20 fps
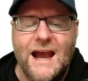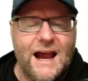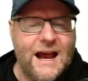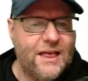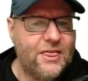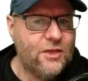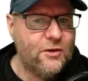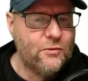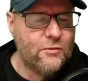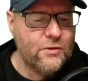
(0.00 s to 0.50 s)

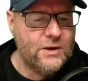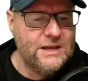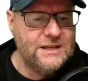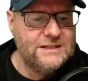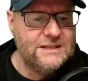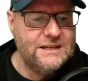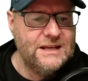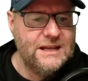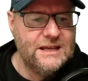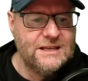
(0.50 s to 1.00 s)
And the
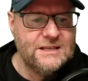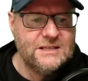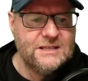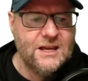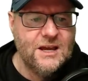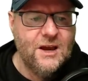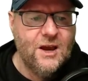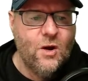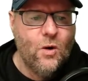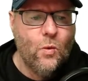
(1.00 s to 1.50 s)
reason is
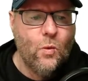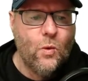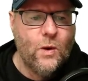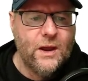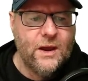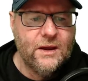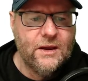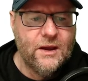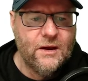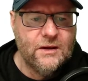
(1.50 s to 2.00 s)
we
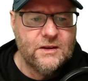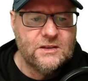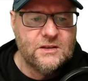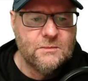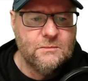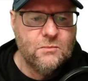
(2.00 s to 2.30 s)
are going to